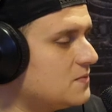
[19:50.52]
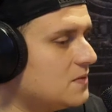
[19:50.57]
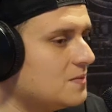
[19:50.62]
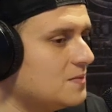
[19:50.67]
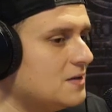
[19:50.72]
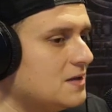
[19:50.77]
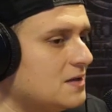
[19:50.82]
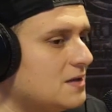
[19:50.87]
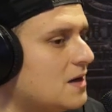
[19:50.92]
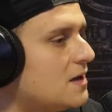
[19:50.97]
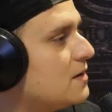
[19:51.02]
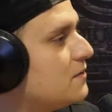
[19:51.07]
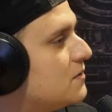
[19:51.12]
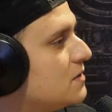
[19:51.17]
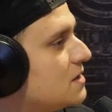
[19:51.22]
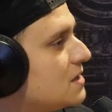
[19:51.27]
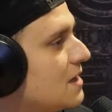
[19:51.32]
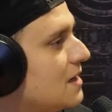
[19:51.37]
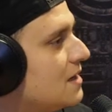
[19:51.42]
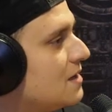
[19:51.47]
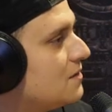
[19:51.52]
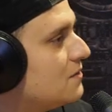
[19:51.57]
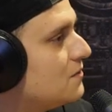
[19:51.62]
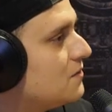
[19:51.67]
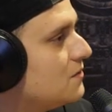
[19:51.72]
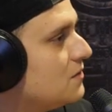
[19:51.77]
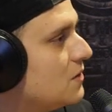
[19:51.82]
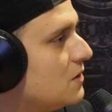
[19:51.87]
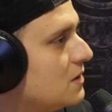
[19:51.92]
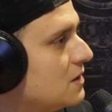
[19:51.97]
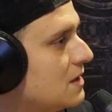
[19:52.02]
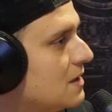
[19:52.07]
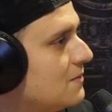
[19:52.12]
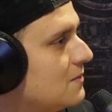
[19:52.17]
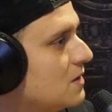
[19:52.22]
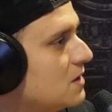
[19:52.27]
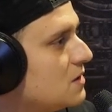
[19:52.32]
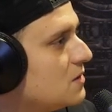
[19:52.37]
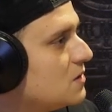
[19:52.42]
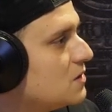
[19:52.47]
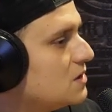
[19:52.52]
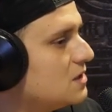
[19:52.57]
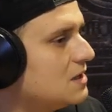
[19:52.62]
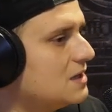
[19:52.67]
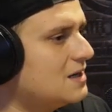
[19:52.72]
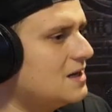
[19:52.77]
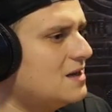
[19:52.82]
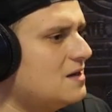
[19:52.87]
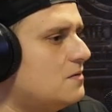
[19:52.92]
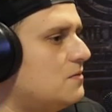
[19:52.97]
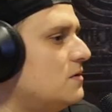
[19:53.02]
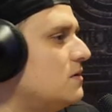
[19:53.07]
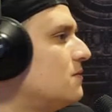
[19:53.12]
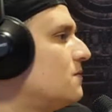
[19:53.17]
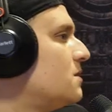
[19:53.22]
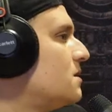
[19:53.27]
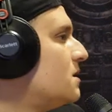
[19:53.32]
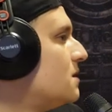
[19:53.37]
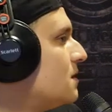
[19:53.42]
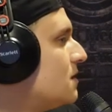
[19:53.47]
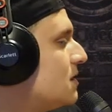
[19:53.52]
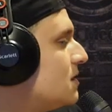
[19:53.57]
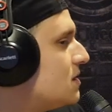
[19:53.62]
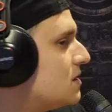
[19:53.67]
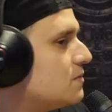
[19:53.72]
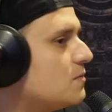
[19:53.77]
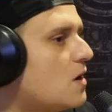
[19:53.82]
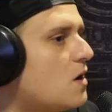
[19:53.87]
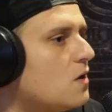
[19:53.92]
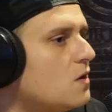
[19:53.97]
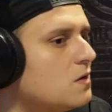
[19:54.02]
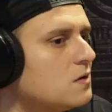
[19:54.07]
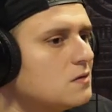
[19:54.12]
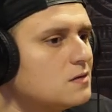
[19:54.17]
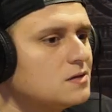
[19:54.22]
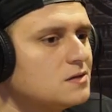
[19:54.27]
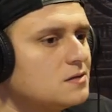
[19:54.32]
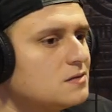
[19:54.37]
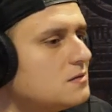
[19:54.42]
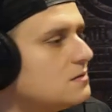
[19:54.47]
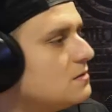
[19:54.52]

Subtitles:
probably not even scared of Floyd that much because he's like, what was he? He's small. He's